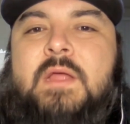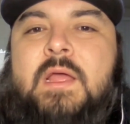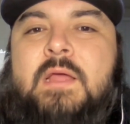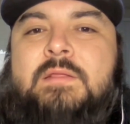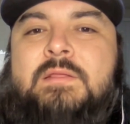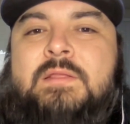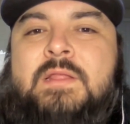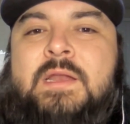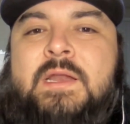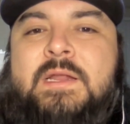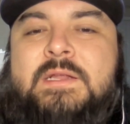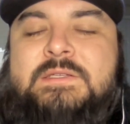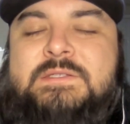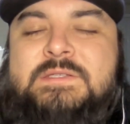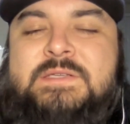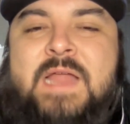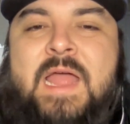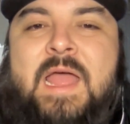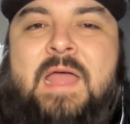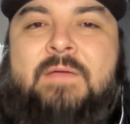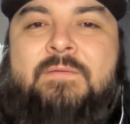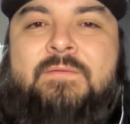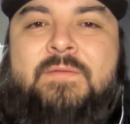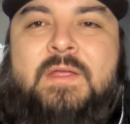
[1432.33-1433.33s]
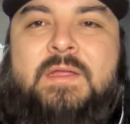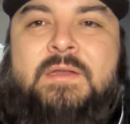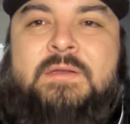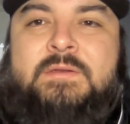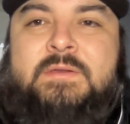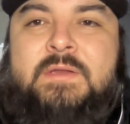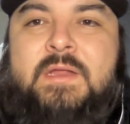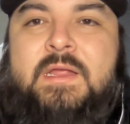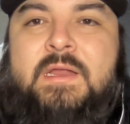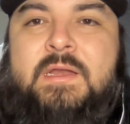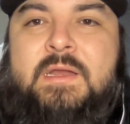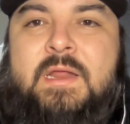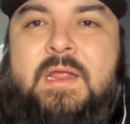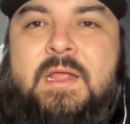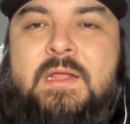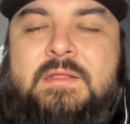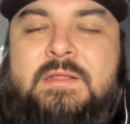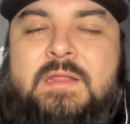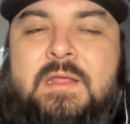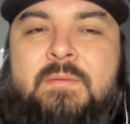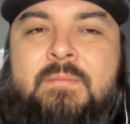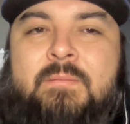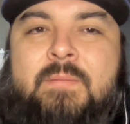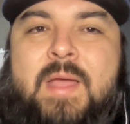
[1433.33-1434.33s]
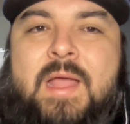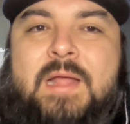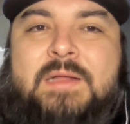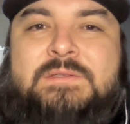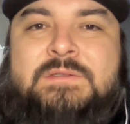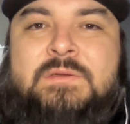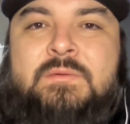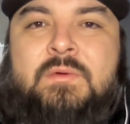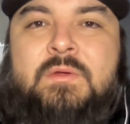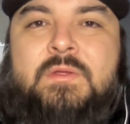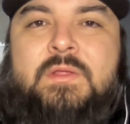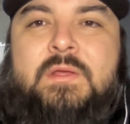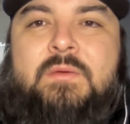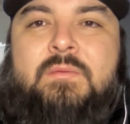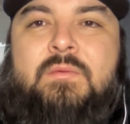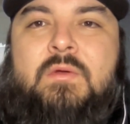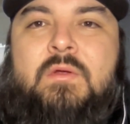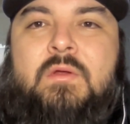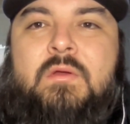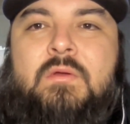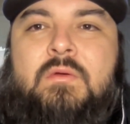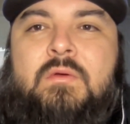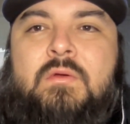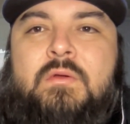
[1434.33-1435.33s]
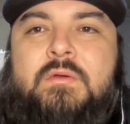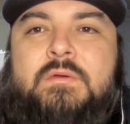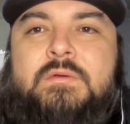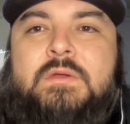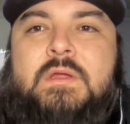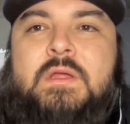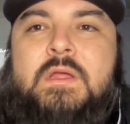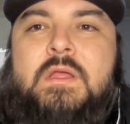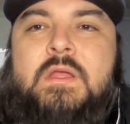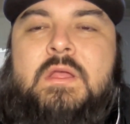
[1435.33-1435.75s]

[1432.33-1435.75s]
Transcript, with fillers: athletic staff can get them back to where they were, or,